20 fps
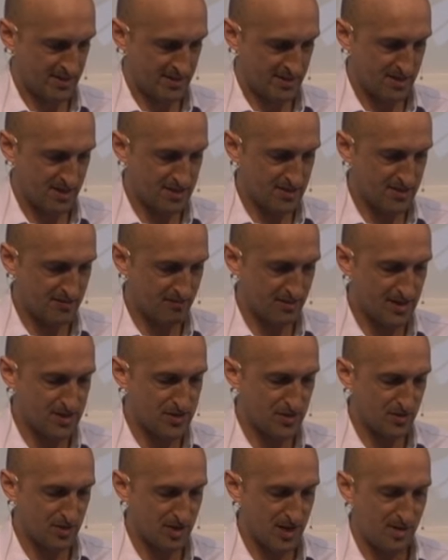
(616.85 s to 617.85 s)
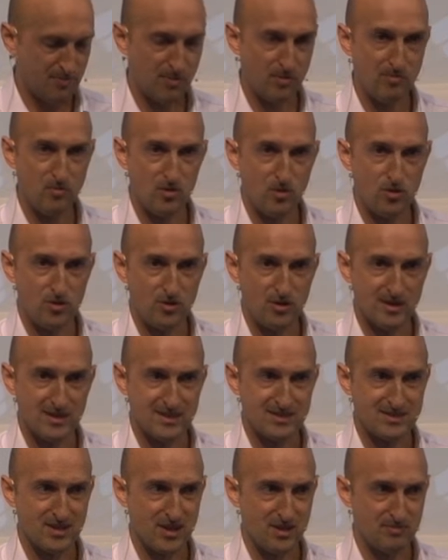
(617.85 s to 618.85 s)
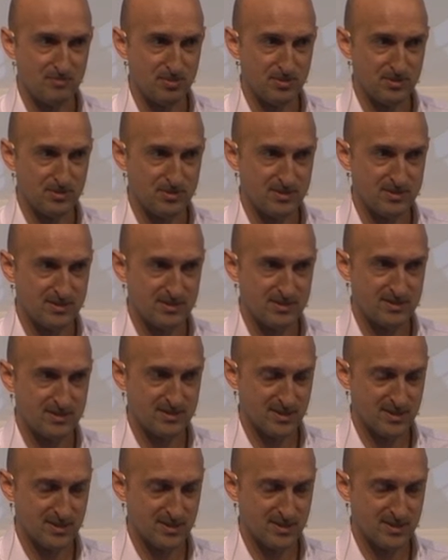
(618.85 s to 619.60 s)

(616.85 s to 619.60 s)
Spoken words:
Can I just read you a couple more examples